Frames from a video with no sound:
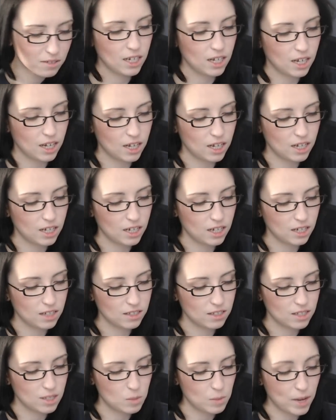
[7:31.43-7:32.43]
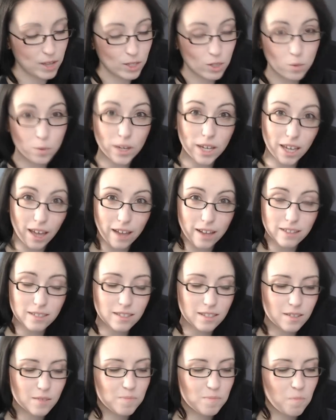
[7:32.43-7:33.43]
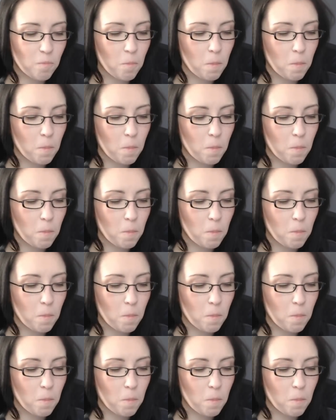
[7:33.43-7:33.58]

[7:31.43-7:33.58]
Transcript: Uh, uh, this past weekend,